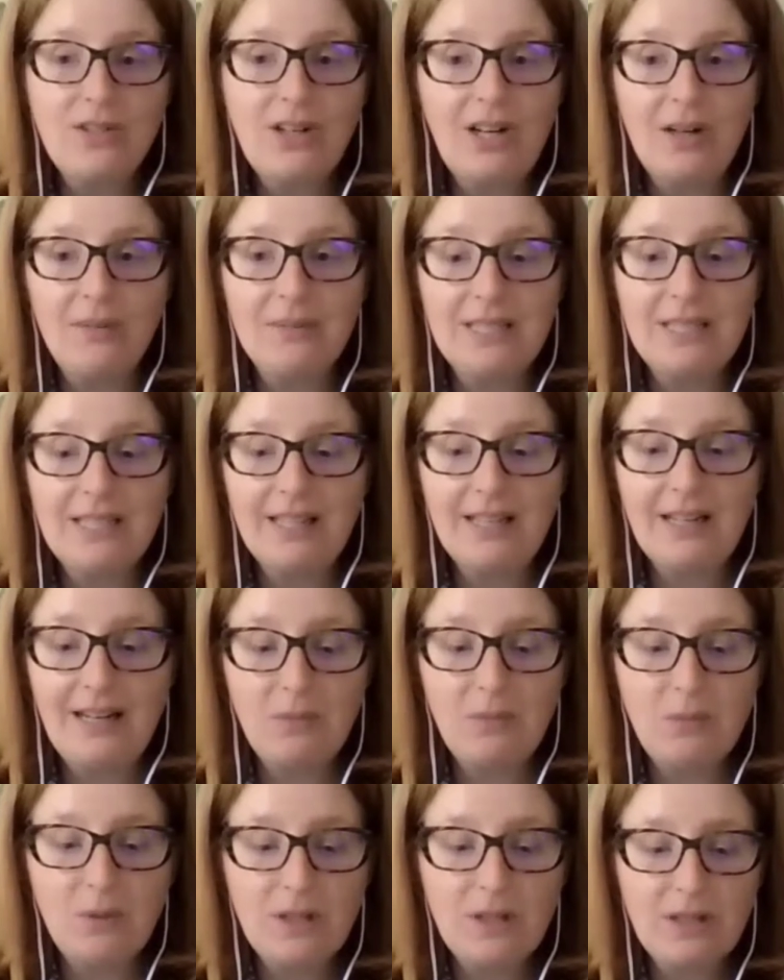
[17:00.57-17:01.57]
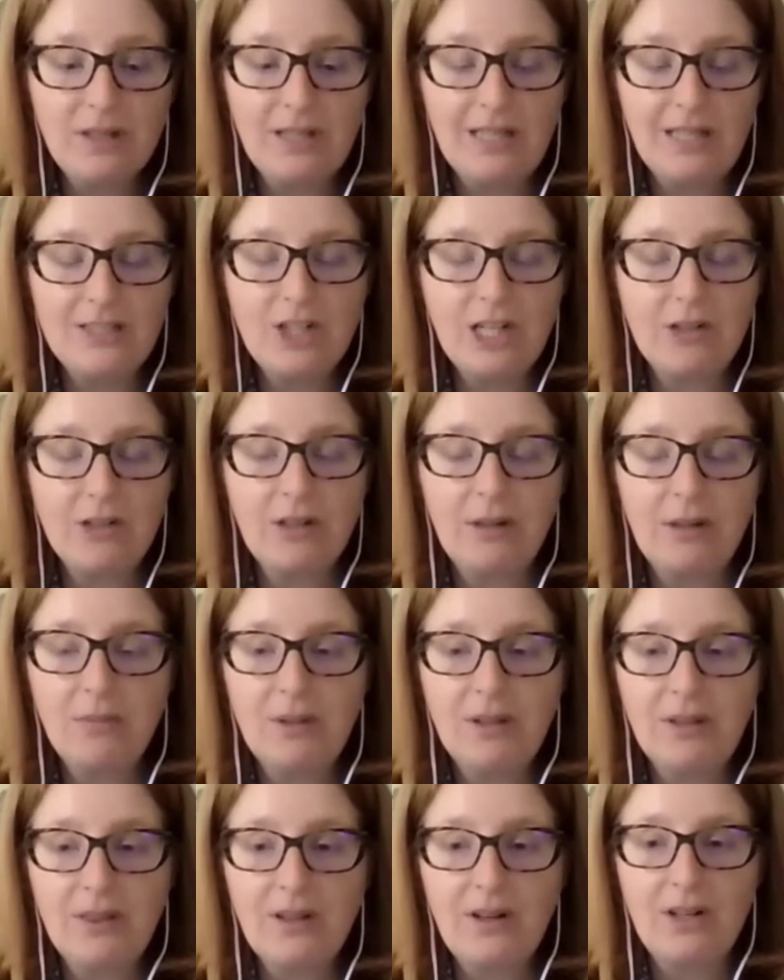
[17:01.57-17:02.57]
common. And I work uh, generally
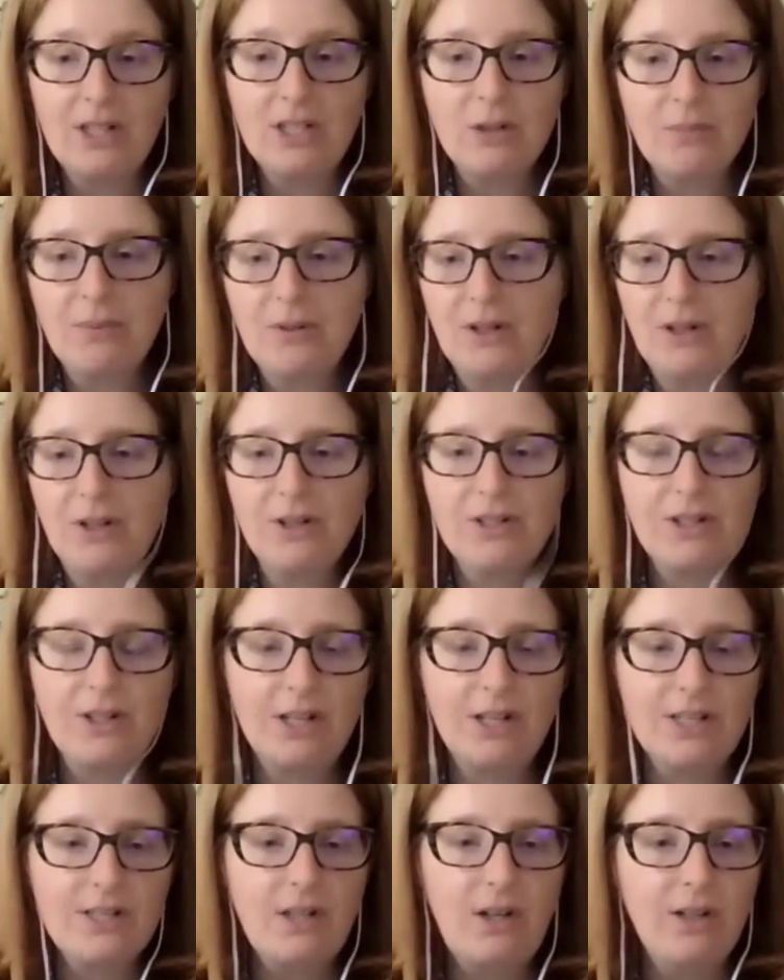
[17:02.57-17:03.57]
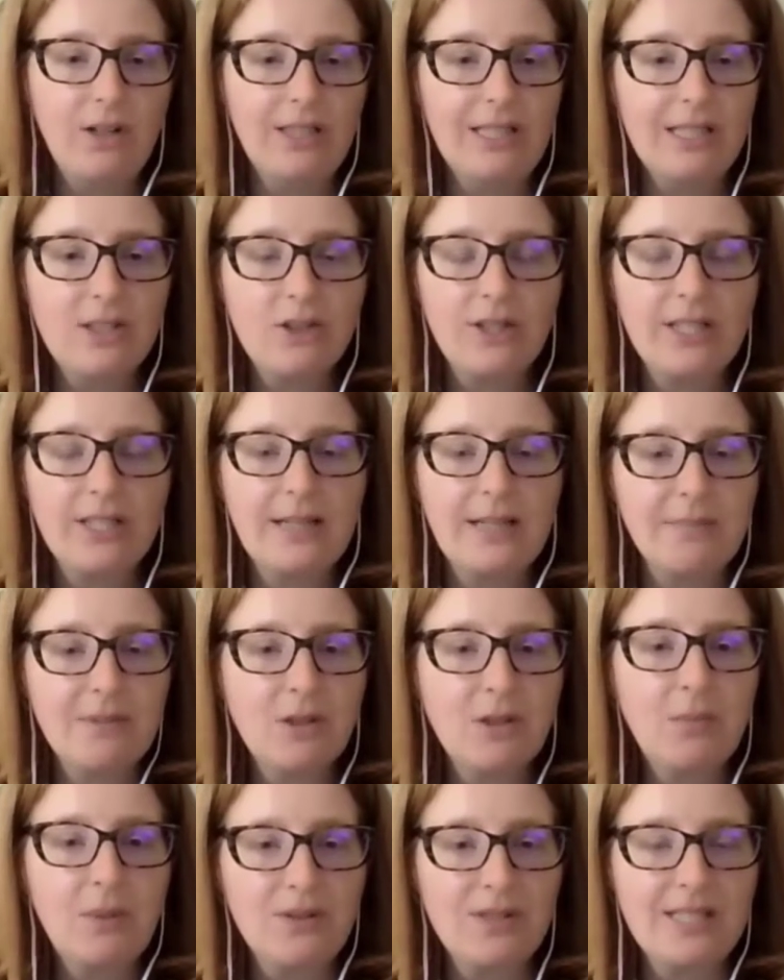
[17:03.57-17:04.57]
with entrepreneurs across all industries up
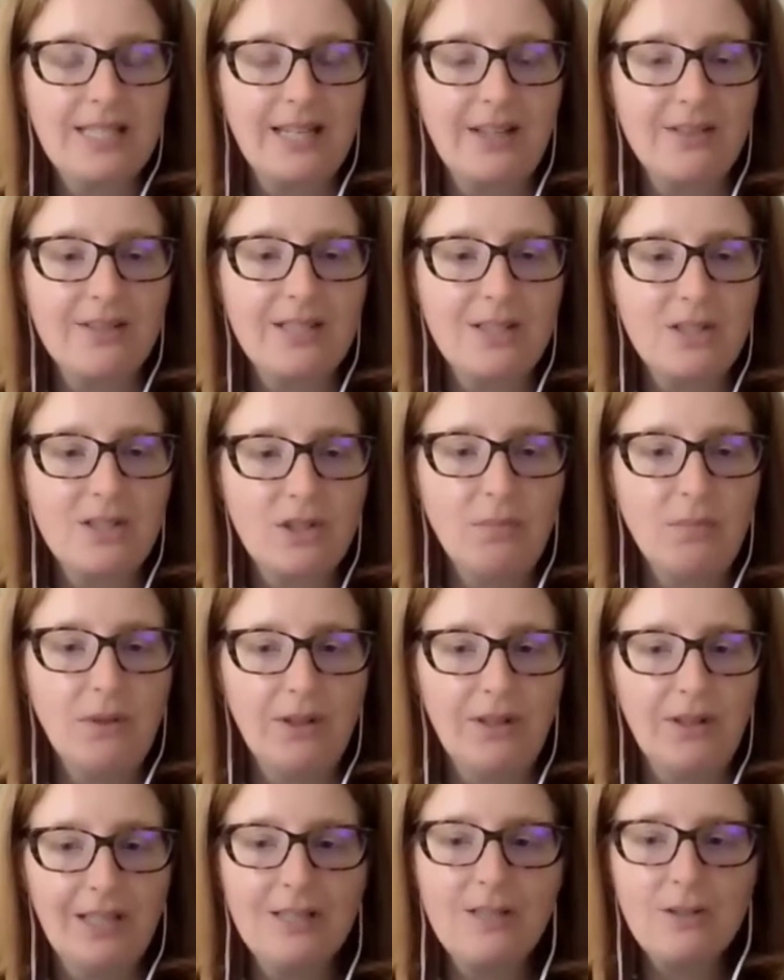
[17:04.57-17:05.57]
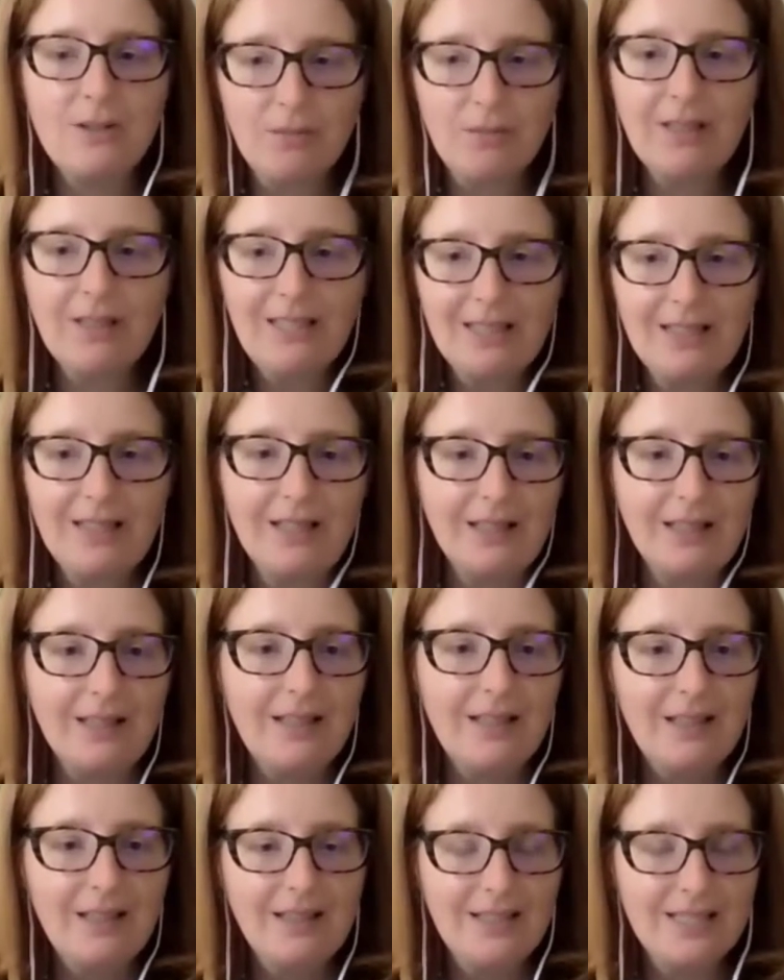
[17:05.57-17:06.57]
to about sales and two million. So really, the
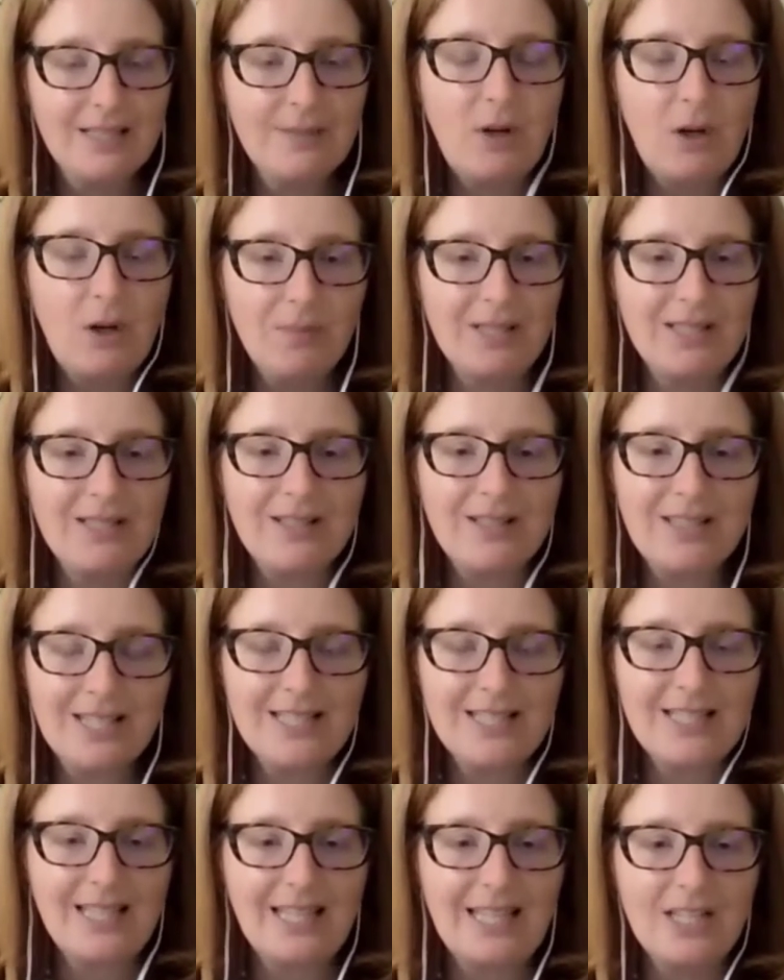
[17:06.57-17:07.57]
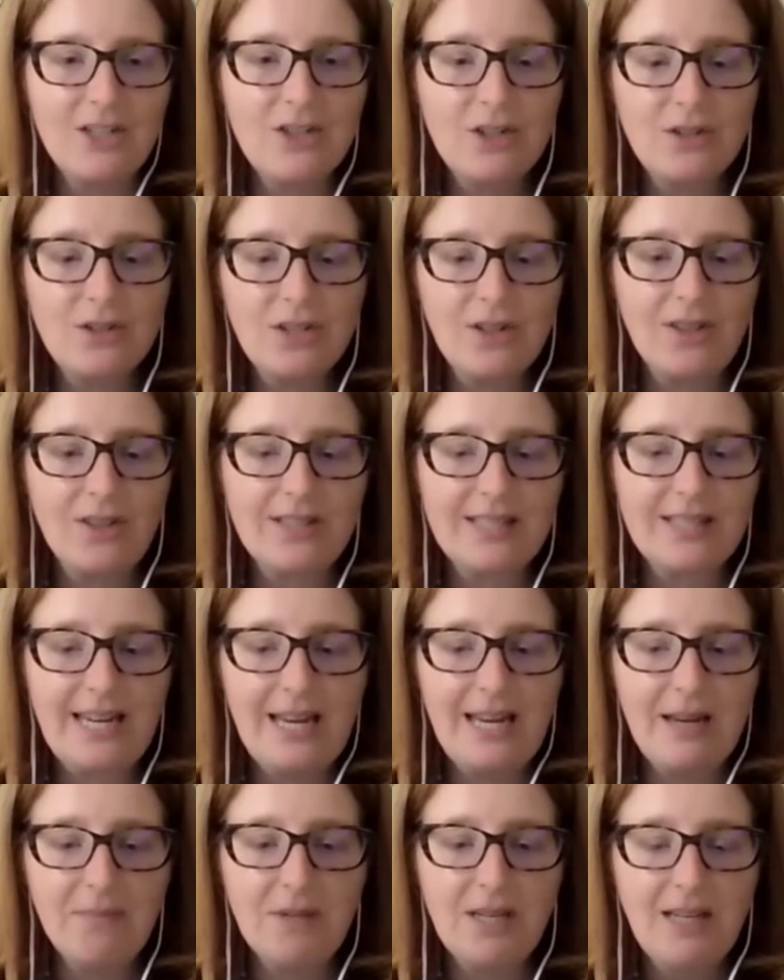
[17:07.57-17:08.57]
the small businesses and the issues are the
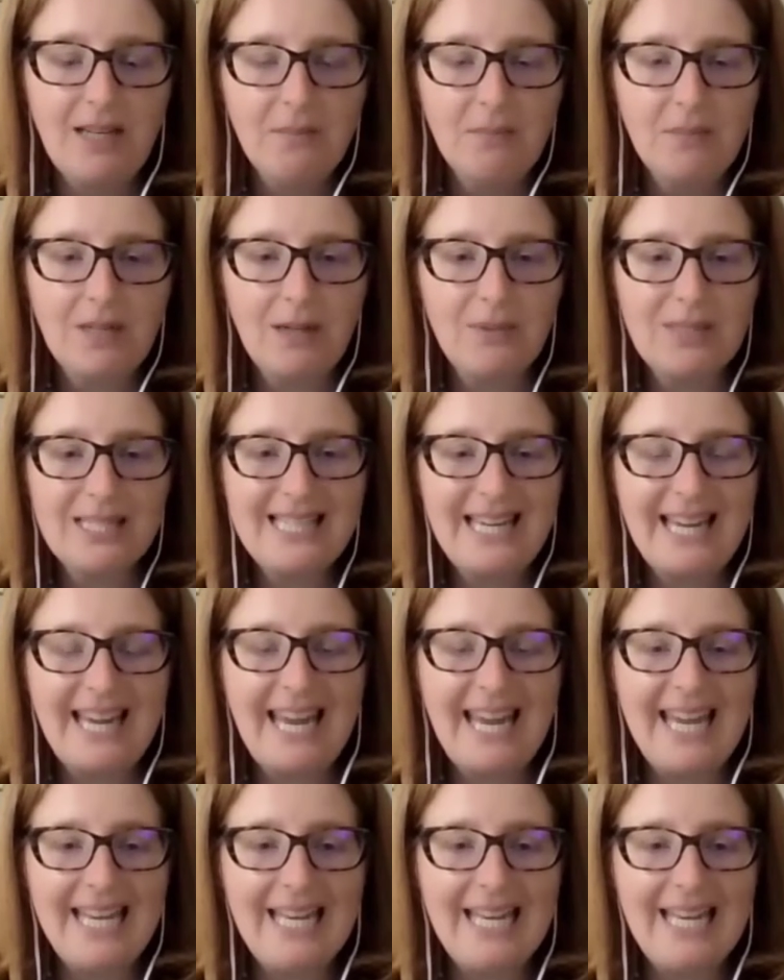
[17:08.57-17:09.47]
same. But I would say